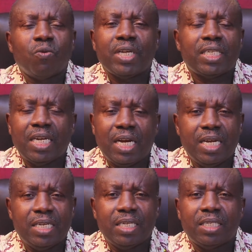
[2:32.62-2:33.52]
the
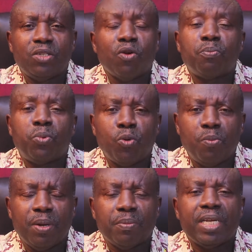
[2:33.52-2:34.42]
challenges, your
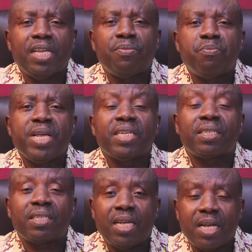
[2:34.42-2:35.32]
problem, it may
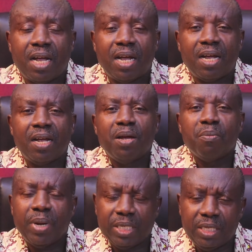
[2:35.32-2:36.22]
stink,
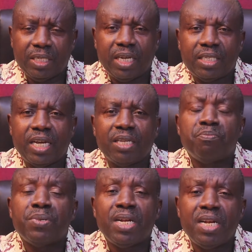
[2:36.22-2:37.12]
but Jesus
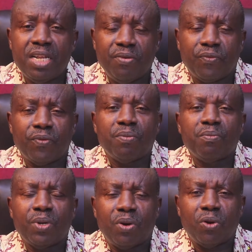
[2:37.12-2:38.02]
said, believe,
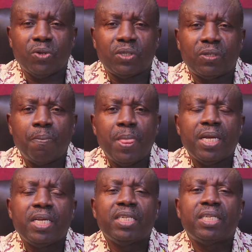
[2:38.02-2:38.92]
because
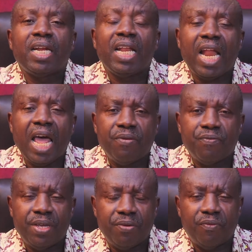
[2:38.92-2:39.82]
he is the life
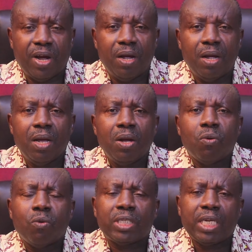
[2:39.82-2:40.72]
giver.
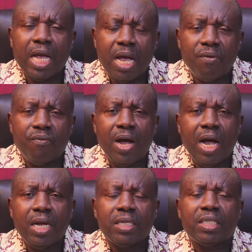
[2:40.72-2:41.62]

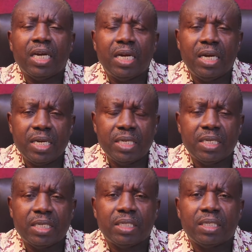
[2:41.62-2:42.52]
Whatever
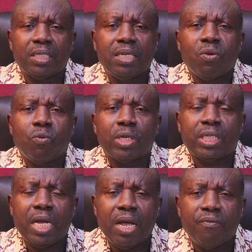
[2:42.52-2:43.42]
challenges,
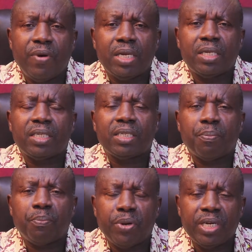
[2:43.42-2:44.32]
whatever
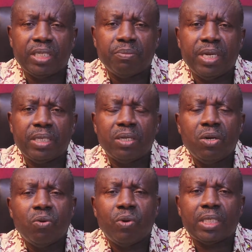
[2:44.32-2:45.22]
disappointment,
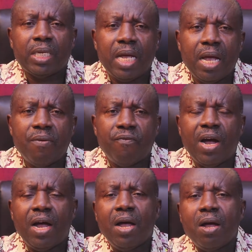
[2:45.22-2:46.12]
whatever